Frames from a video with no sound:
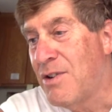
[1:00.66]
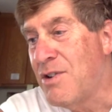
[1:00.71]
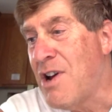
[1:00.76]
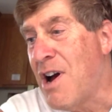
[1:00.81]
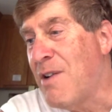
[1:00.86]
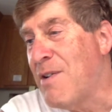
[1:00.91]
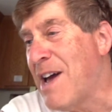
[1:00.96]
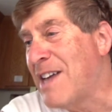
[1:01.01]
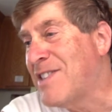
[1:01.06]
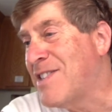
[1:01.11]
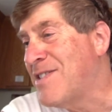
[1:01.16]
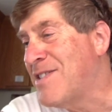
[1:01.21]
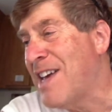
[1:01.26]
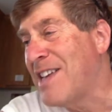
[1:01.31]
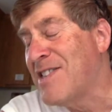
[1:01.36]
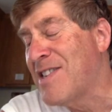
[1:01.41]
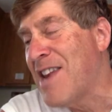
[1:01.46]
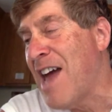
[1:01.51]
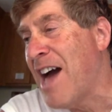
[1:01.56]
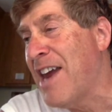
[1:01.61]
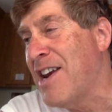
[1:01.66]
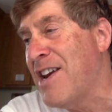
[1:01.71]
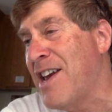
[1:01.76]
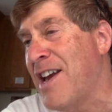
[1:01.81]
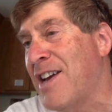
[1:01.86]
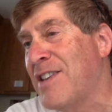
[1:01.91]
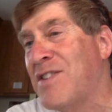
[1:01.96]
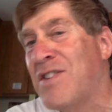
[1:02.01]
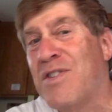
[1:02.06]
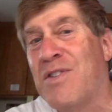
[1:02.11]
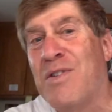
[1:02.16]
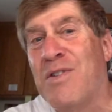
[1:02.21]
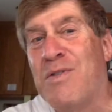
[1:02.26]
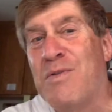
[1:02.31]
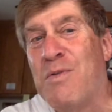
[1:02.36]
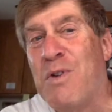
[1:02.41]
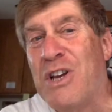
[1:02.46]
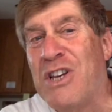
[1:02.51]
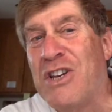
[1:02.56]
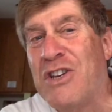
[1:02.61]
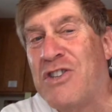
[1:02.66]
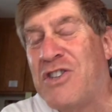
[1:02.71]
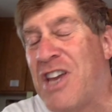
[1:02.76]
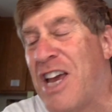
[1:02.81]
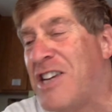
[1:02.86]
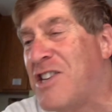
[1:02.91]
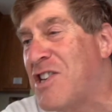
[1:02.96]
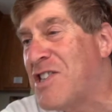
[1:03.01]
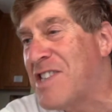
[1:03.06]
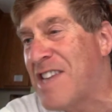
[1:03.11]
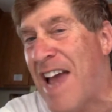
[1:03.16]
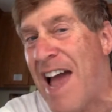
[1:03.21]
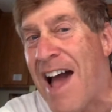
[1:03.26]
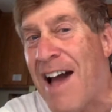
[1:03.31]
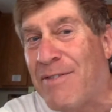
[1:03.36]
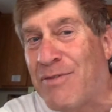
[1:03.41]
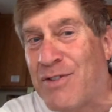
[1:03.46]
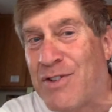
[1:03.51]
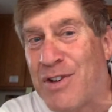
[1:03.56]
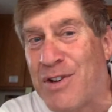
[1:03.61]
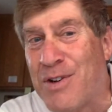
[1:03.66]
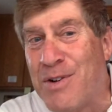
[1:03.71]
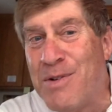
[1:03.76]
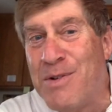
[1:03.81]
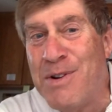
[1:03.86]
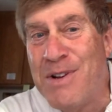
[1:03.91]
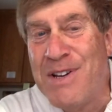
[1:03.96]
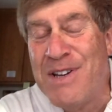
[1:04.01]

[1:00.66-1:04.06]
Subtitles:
No, that's not an answer. They just have to.